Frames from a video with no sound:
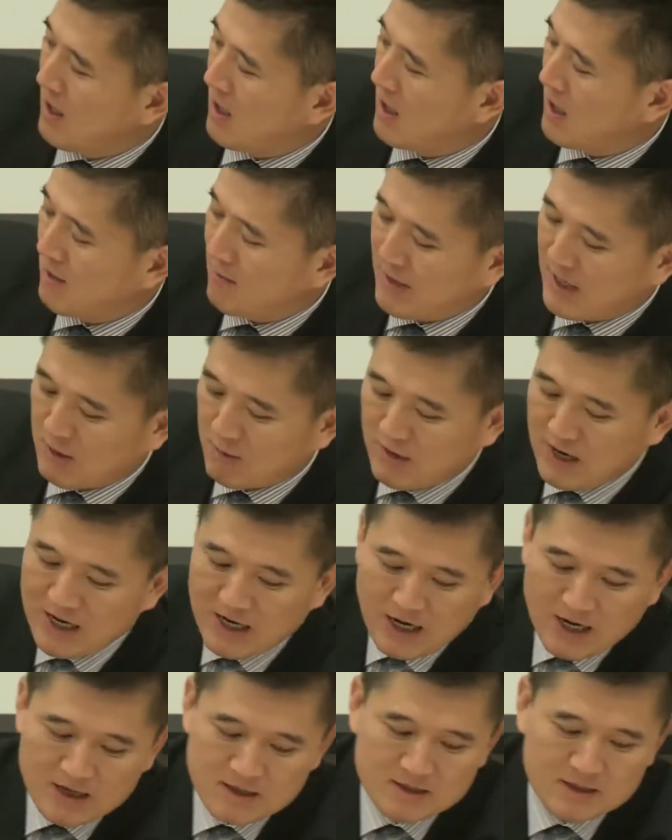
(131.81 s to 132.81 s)
On my
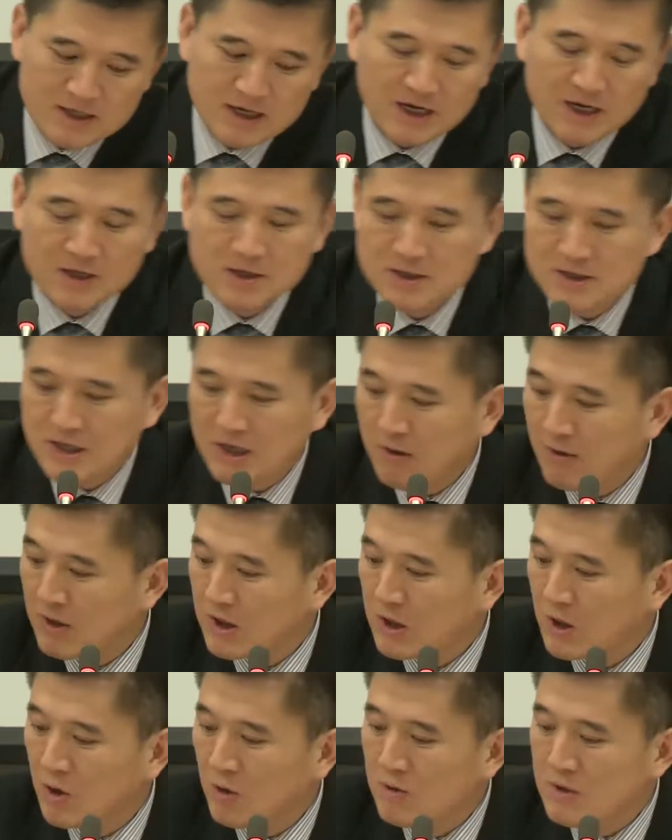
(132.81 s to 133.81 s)
right-hand side,
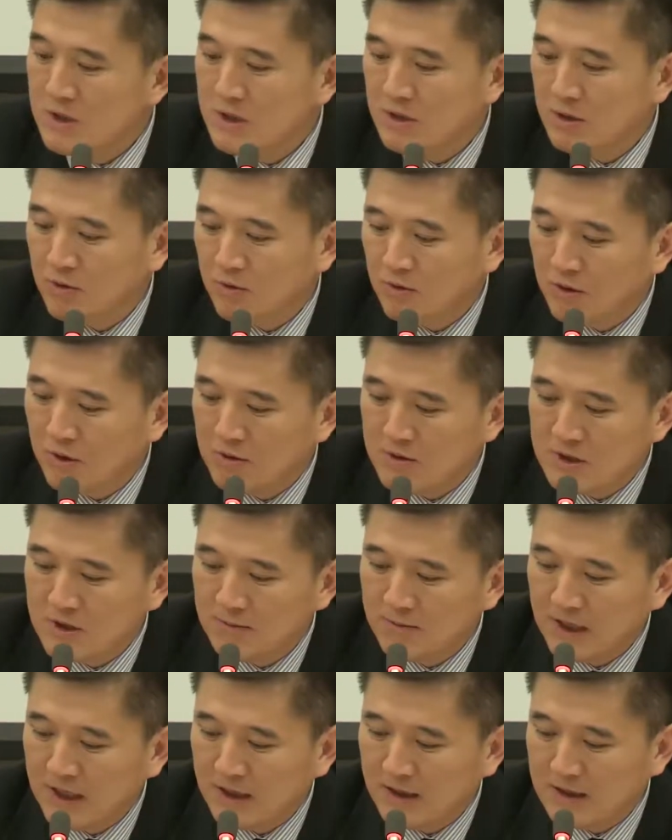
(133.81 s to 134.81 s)
Knowles, who used to
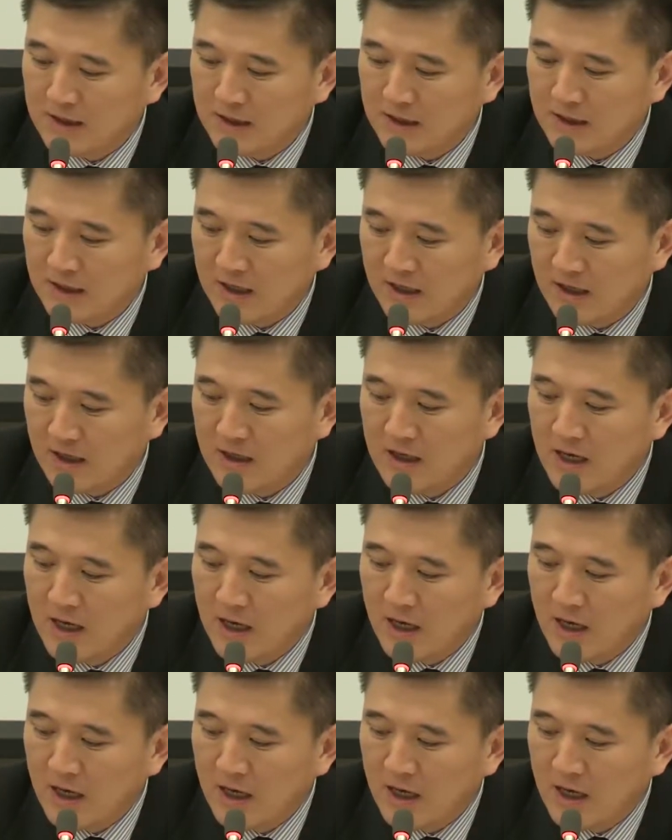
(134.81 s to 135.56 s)
be the